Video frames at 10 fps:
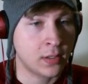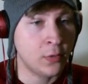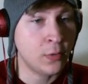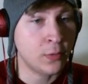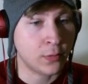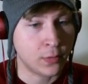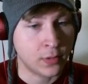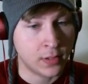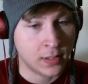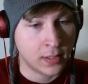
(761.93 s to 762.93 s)
Ooh!
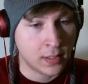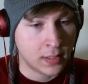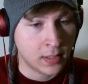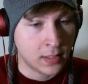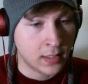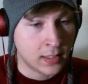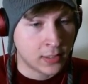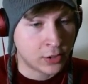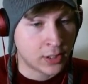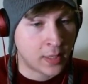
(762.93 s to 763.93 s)

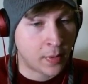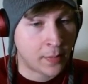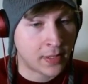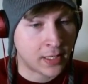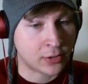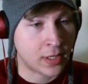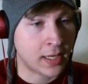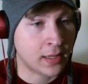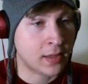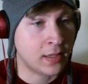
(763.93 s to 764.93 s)
Let's just keep up in that
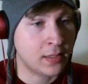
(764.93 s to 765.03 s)
strength.